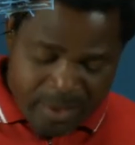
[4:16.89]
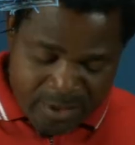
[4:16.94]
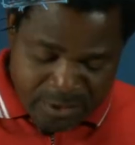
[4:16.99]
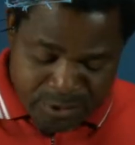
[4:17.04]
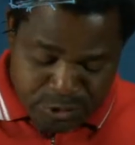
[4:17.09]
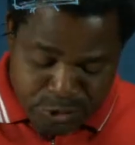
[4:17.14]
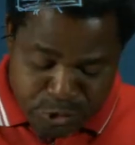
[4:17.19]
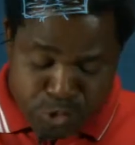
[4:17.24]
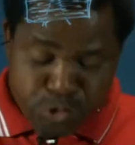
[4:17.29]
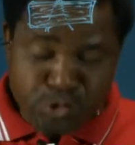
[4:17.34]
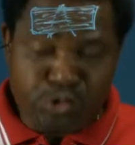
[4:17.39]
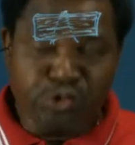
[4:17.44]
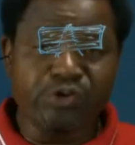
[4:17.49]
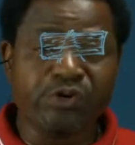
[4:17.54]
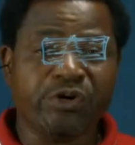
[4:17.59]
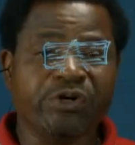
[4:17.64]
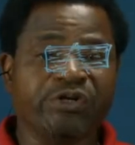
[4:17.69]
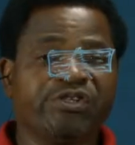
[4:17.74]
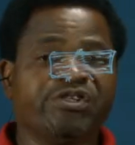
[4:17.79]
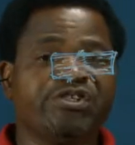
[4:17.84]
Do
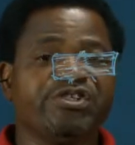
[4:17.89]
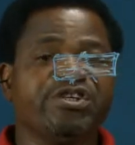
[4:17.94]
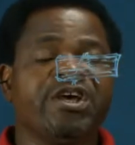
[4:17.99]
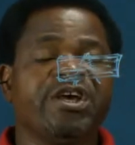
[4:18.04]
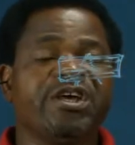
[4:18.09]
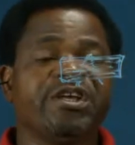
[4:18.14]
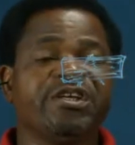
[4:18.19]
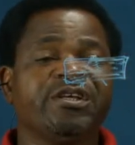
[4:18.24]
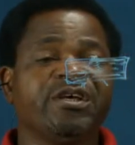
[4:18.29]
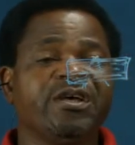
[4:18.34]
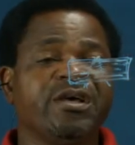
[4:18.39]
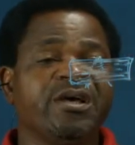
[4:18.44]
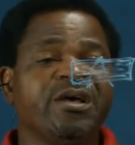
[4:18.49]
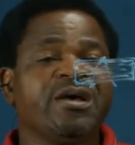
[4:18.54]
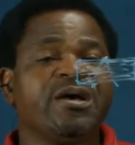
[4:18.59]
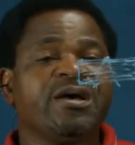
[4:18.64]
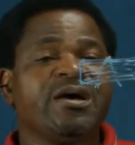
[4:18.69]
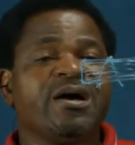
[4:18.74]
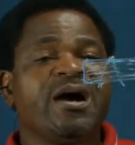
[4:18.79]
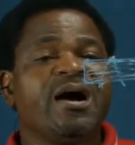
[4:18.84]
not shade
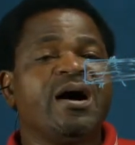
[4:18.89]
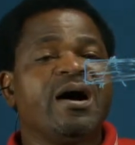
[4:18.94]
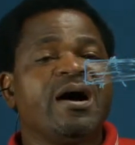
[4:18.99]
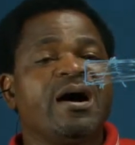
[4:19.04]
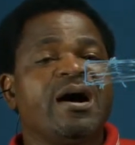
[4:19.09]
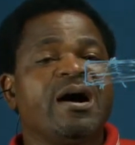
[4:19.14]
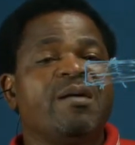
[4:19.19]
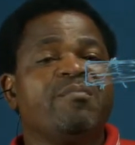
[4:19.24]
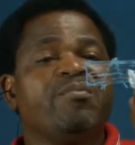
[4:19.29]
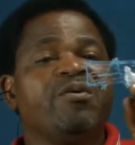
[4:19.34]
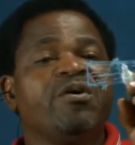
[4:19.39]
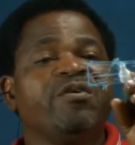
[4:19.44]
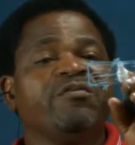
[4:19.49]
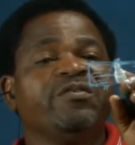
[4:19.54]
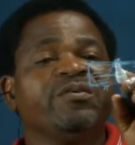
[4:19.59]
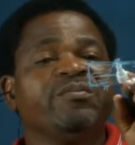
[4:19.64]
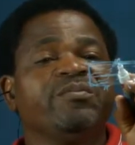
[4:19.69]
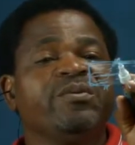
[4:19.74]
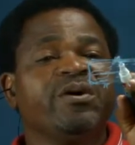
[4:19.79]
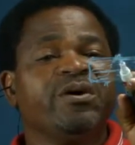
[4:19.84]
above the
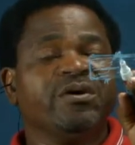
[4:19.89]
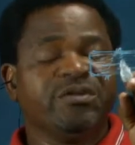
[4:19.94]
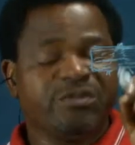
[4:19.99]
board.